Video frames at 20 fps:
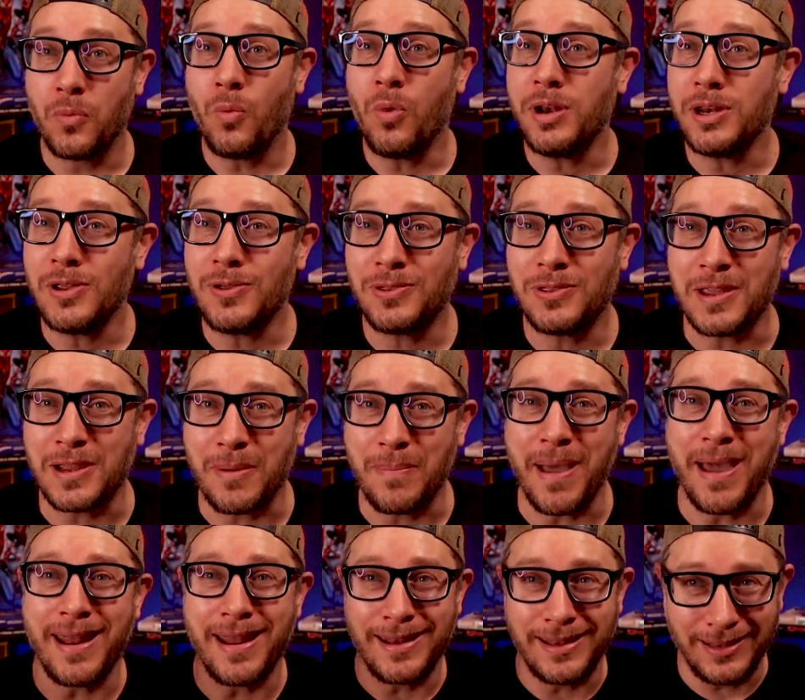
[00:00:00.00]
what do you think
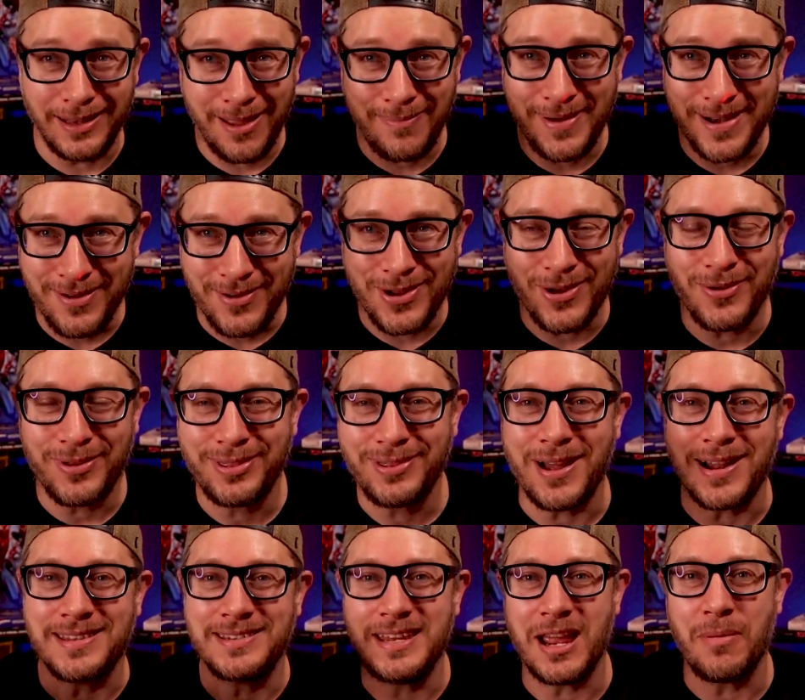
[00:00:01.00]
about it? Let me know your
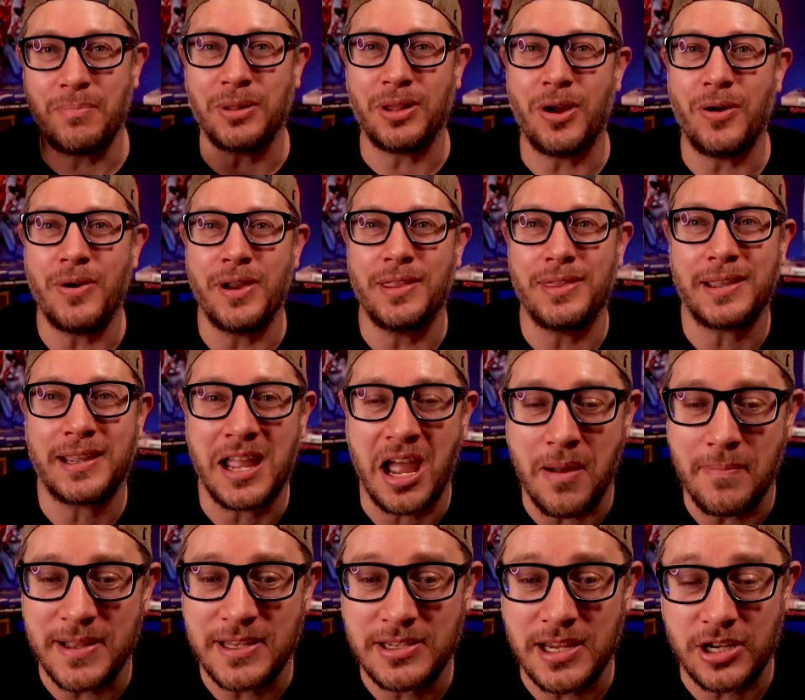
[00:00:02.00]
thoughts down below in the
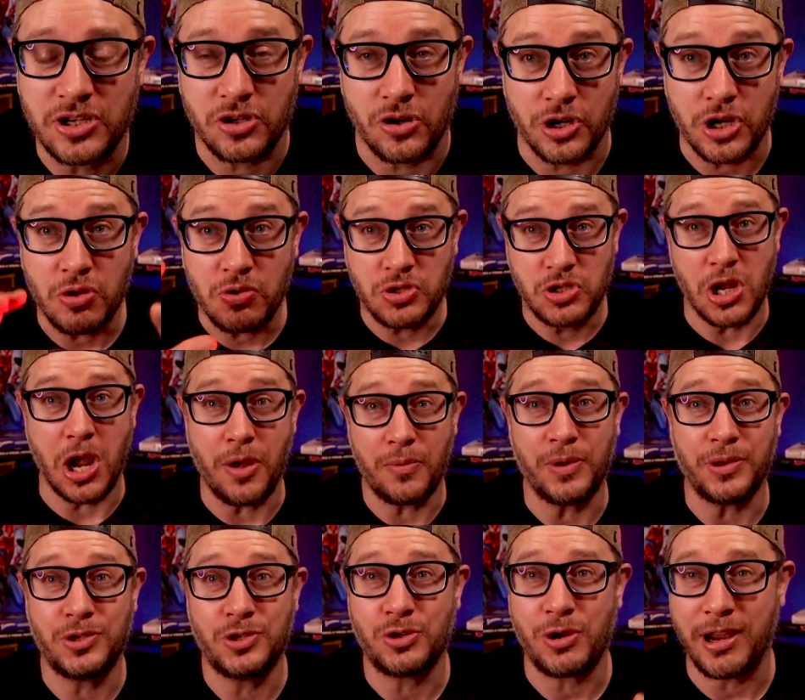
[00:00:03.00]
comment section. Are you done
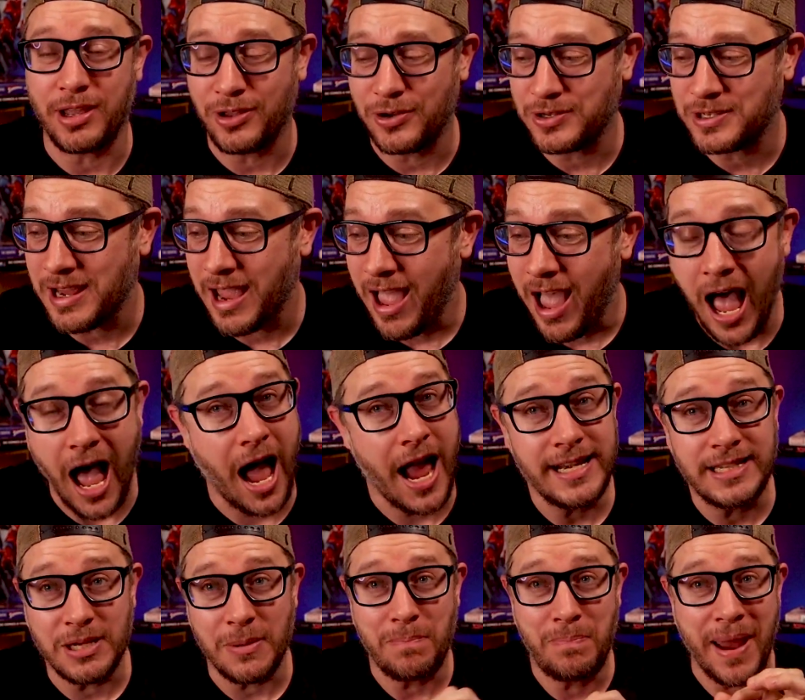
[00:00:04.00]
with trailers?
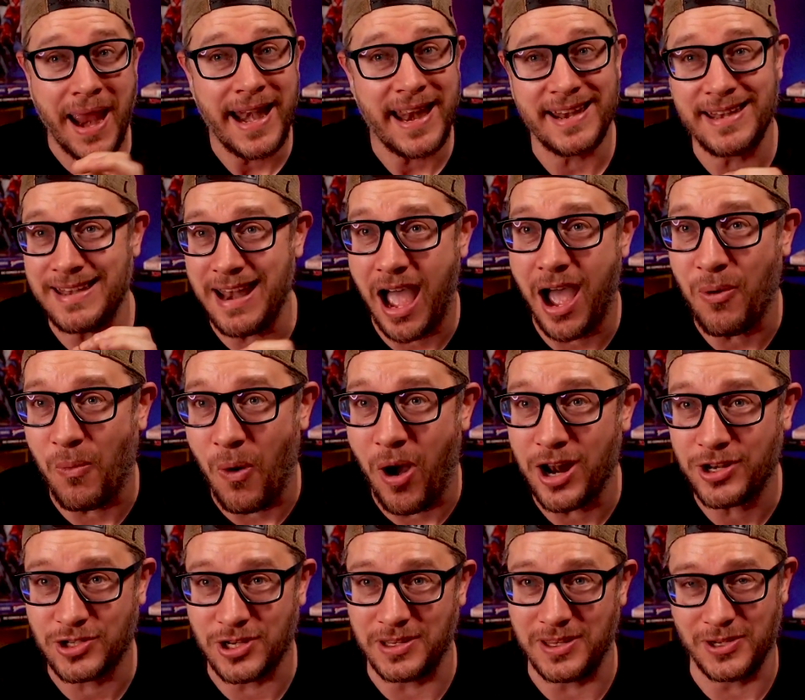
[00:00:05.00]
I debated not
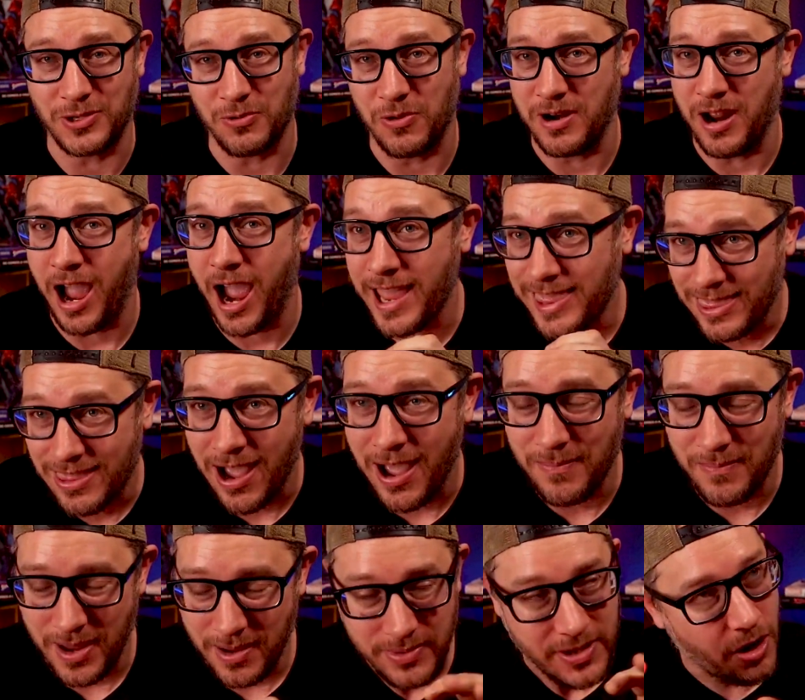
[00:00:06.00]
watching this one. I
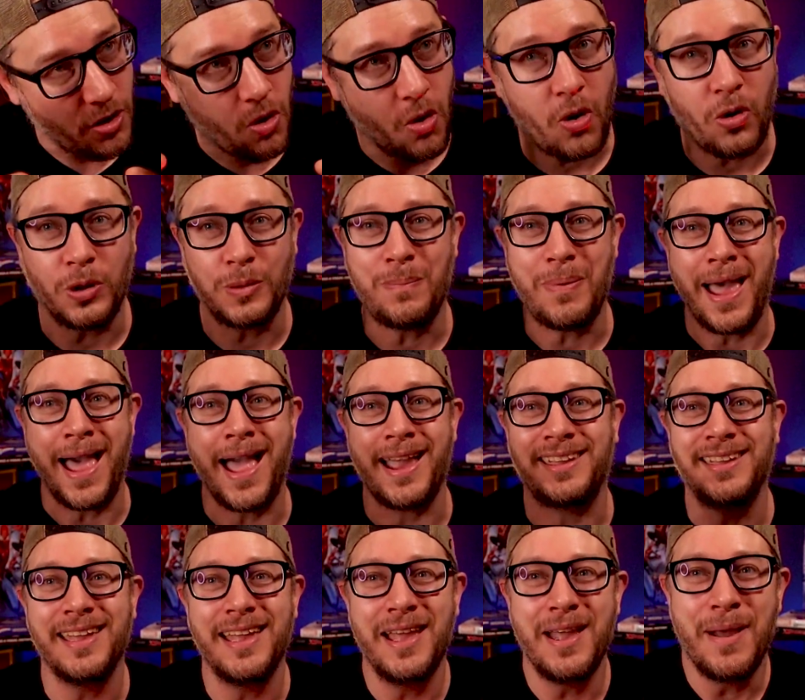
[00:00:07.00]
thought maybe I'll hold
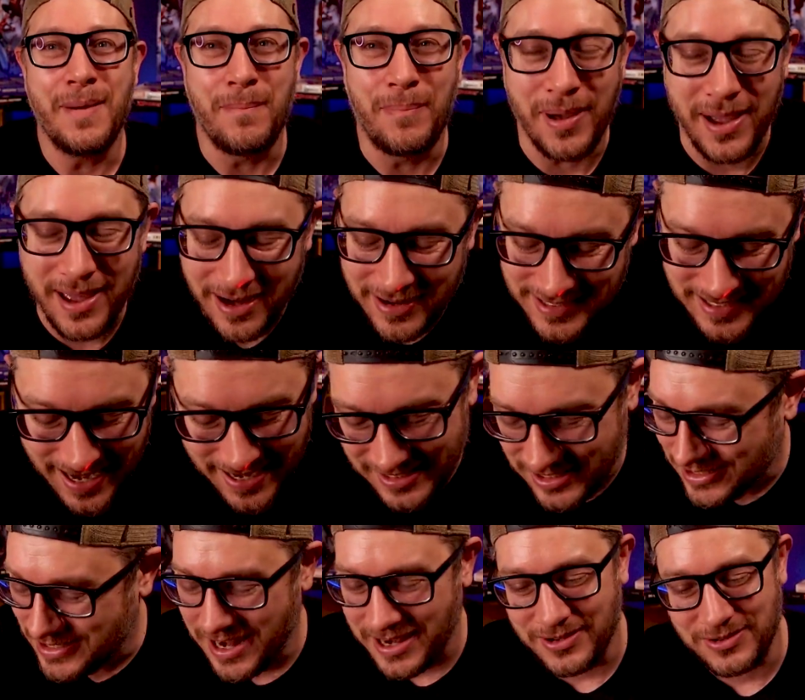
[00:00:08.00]
back, but I
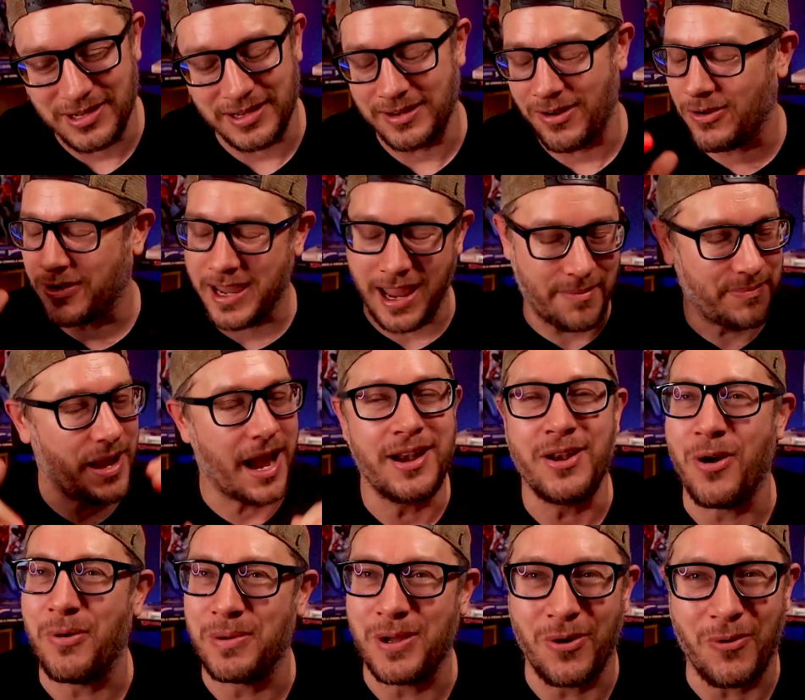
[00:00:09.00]
just like, okay, I
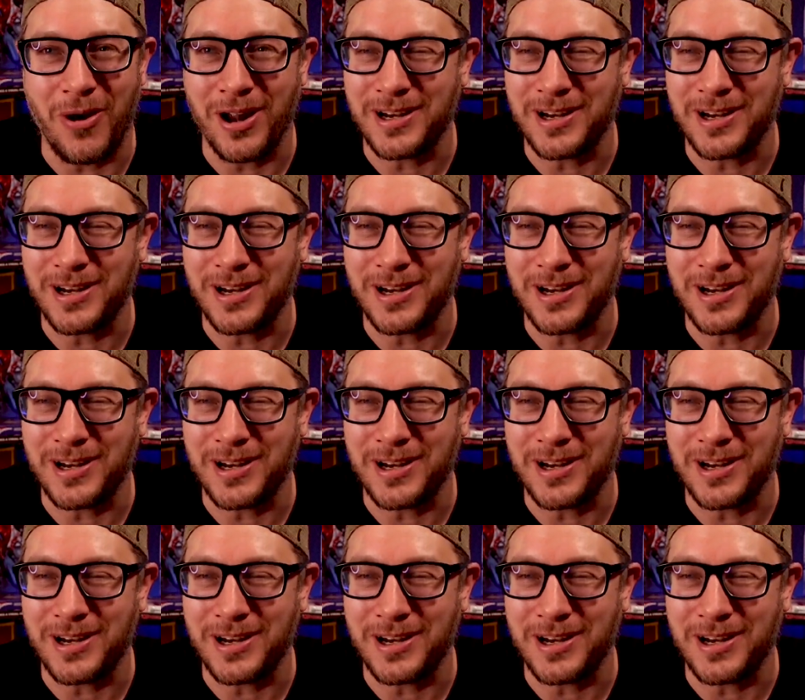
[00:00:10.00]
know I'm gonna